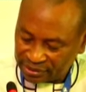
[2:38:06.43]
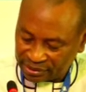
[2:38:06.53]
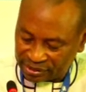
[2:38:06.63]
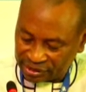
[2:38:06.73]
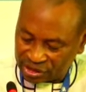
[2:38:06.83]

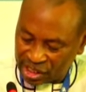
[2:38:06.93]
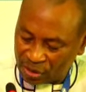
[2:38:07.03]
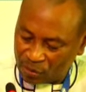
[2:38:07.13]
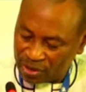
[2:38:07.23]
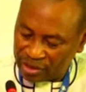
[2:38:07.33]
It is
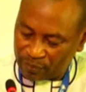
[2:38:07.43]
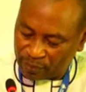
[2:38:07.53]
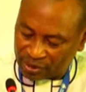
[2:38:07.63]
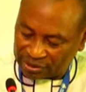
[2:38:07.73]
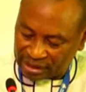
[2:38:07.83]
equally
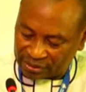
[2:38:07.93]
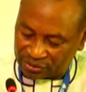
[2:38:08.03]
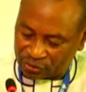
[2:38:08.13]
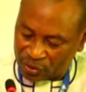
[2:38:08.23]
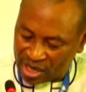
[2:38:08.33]
important
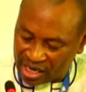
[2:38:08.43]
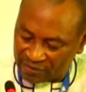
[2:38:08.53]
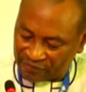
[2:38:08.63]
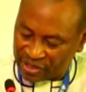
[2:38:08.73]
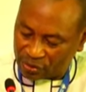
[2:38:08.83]
to
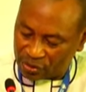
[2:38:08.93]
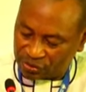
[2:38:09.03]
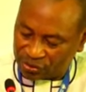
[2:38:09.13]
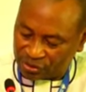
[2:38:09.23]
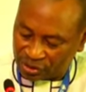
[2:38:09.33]
have a
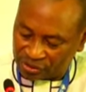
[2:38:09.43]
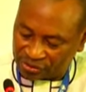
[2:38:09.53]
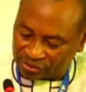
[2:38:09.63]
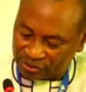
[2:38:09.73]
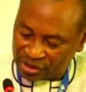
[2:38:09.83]

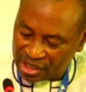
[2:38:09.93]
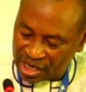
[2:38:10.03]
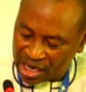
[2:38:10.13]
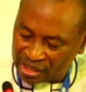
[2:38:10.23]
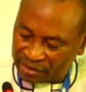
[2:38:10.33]
continuous
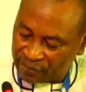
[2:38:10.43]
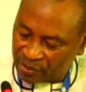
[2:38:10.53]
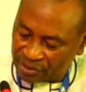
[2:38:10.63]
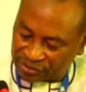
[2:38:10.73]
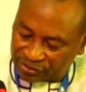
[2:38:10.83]
and
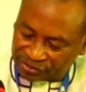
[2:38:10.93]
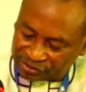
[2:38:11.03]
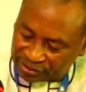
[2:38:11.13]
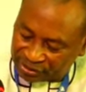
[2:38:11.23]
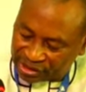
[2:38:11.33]

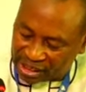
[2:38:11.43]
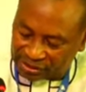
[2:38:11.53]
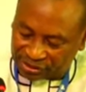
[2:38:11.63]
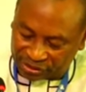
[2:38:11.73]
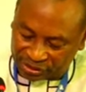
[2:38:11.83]
robust
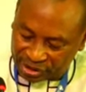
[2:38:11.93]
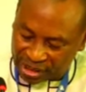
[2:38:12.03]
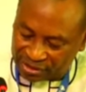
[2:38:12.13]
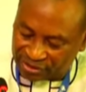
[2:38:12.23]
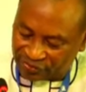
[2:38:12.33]
research
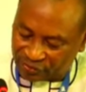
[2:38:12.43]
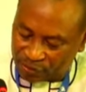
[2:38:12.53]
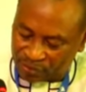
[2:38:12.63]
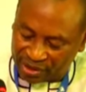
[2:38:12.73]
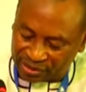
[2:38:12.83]
and
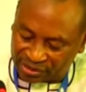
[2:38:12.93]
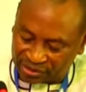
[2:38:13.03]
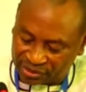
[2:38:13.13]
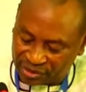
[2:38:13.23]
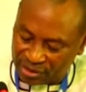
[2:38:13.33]

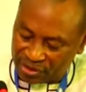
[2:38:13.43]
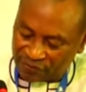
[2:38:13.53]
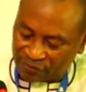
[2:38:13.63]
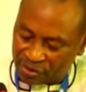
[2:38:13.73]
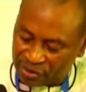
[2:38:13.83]
development
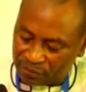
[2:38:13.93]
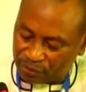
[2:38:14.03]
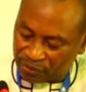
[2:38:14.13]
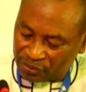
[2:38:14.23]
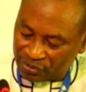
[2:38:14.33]
for
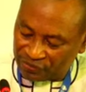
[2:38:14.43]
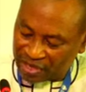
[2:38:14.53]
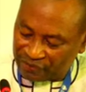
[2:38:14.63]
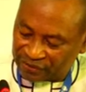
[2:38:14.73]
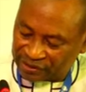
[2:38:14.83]
improved
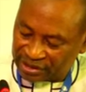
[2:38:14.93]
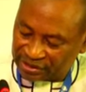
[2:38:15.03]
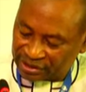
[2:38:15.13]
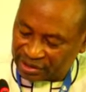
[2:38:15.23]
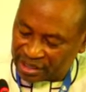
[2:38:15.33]

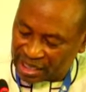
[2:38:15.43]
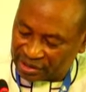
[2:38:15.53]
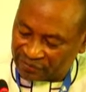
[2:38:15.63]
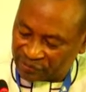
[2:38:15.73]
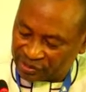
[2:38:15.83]
efficiency and
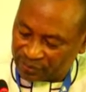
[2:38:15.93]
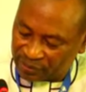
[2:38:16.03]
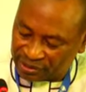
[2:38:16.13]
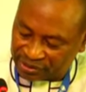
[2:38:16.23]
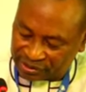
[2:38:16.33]

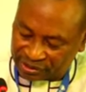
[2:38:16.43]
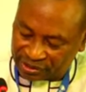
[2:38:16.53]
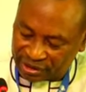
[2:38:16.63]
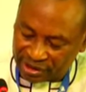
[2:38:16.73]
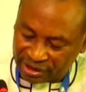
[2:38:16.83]
affordability
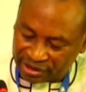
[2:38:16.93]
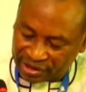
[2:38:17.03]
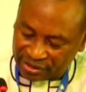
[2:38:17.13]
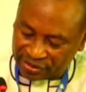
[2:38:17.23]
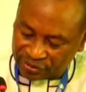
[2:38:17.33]
in
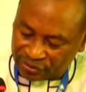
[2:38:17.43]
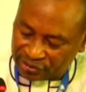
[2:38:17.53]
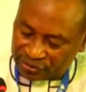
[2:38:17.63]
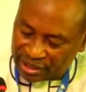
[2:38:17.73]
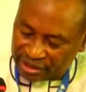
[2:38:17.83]
the
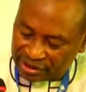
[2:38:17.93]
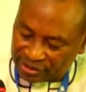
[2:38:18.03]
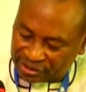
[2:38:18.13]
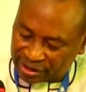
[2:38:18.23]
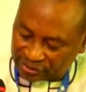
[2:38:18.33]
renewed energy
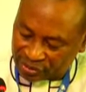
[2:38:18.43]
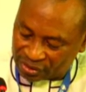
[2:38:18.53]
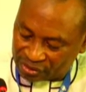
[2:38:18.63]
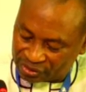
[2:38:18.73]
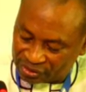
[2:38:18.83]

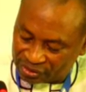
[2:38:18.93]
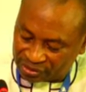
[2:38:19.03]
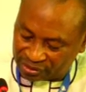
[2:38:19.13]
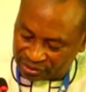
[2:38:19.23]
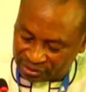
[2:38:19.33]
technologies.
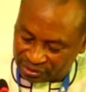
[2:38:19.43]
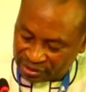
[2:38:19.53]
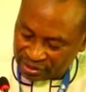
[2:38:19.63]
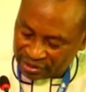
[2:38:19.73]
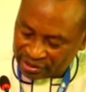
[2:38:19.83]

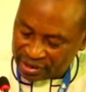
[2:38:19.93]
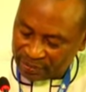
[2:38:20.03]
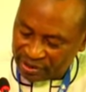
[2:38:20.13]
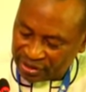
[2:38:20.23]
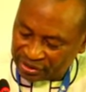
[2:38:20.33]
The
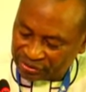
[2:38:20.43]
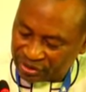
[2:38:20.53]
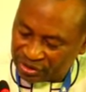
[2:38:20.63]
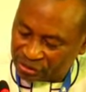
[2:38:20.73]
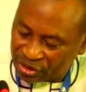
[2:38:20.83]

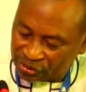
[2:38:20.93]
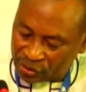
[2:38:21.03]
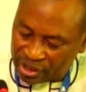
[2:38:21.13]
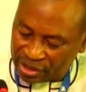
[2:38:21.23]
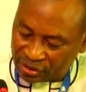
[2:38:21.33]
ministry is
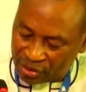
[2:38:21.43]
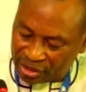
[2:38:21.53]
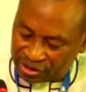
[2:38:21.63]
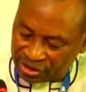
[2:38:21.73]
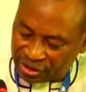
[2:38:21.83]
also
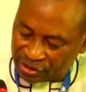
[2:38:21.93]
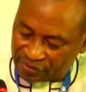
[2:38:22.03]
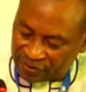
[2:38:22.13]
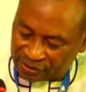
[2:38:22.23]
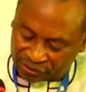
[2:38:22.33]
encouraging
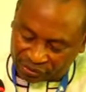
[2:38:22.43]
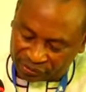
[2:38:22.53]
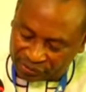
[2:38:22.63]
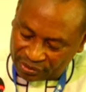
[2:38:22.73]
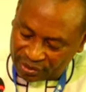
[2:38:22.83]
innovation
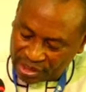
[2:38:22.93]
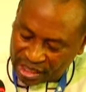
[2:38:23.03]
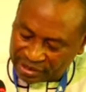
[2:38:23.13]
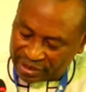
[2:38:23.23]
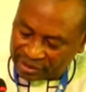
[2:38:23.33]

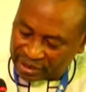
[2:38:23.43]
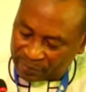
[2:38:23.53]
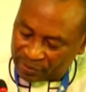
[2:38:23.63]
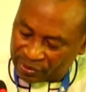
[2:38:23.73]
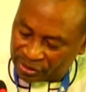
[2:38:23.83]
and
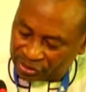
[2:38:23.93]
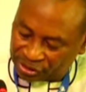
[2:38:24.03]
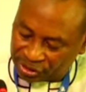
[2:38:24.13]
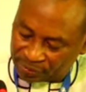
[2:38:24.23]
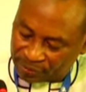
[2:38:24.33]

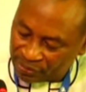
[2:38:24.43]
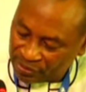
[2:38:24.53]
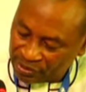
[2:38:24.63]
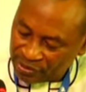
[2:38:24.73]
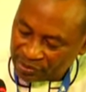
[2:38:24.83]
entrepreneurship,
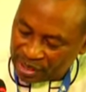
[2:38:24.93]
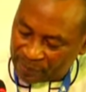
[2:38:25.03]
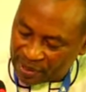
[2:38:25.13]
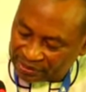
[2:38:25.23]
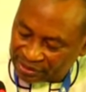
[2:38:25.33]

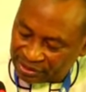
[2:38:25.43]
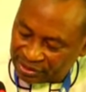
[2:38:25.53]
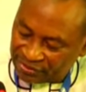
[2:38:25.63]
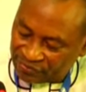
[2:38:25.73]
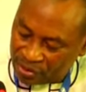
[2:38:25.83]
capacity
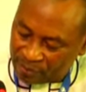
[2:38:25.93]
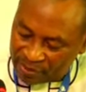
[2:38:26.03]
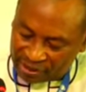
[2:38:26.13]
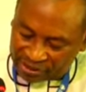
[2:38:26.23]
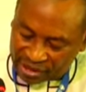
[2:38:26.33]

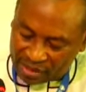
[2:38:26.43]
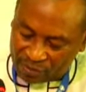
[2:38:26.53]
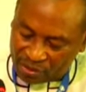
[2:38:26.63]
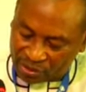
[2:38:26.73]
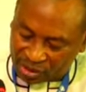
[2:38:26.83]
development,
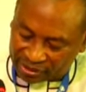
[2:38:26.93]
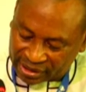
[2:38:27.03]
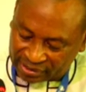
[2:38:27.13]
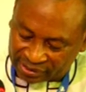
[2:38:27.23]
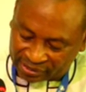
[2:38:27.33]
among
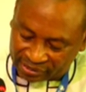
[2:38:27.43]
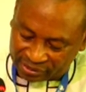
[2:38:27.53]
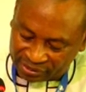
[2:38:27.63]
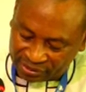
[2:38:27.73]
others.